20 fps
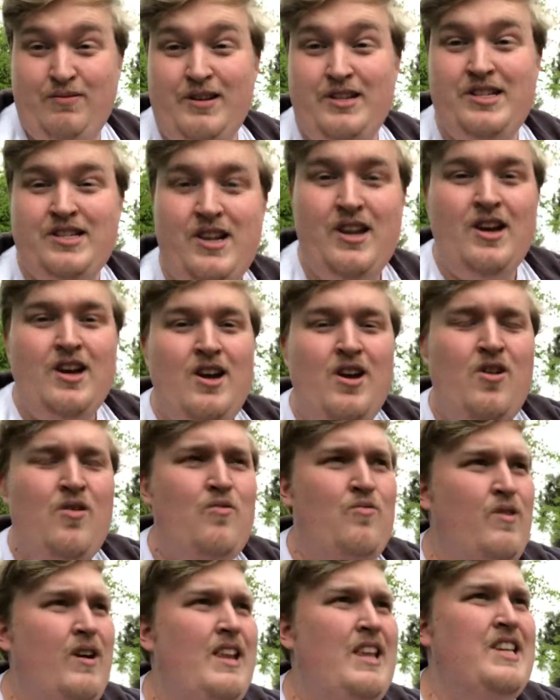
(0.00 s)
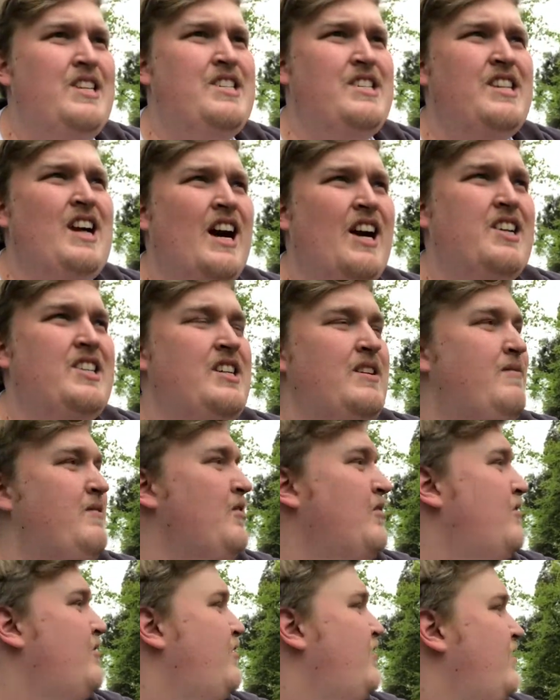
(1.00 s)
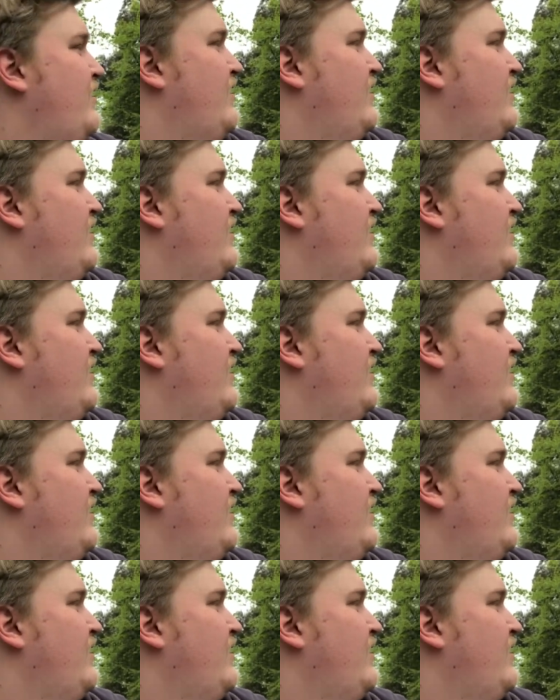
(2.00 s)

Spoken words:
which really sucks if you're